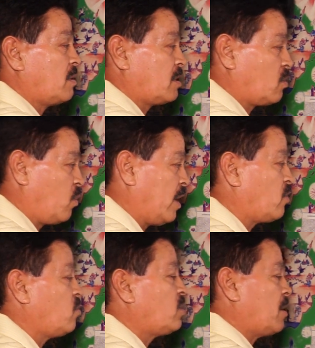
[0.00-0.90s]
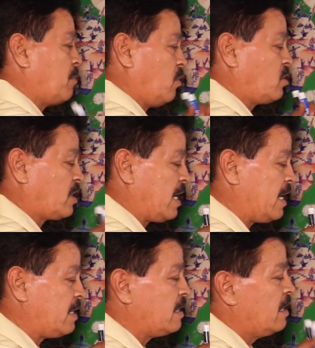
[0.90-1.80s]
square root on both
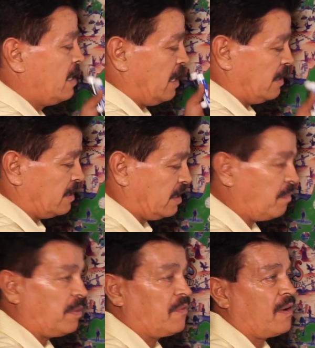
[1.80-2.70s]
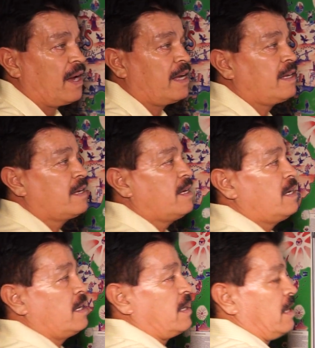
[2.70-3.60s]
sides, and then simplify.
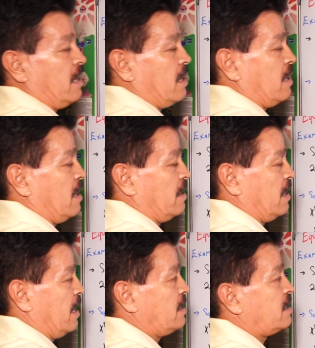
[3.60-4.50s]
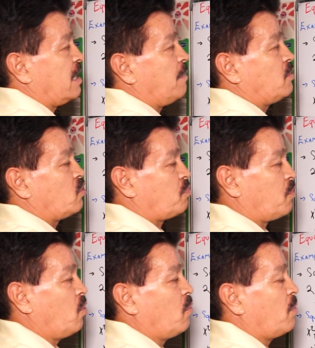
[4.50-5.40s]
The last step, just
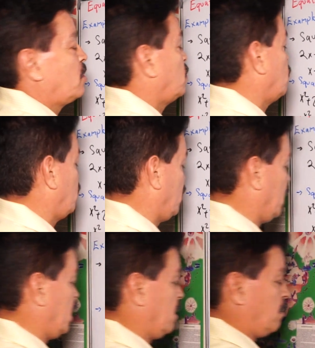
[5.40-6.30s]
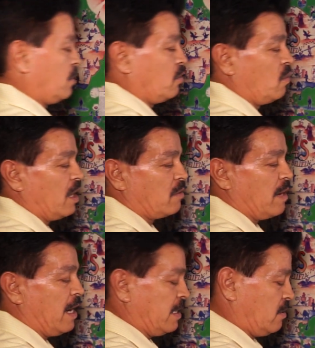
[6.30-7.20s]
prove to see if you are
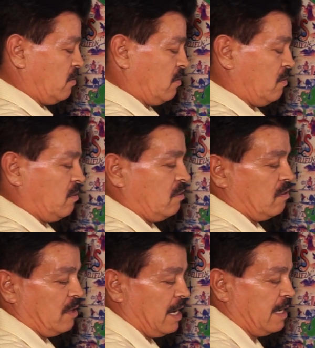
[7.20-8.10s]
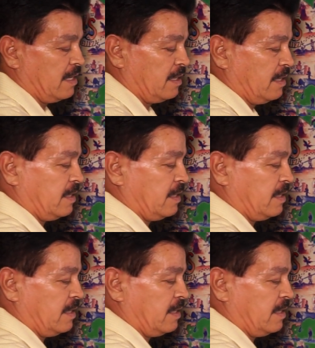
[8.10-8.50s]
right or not. In this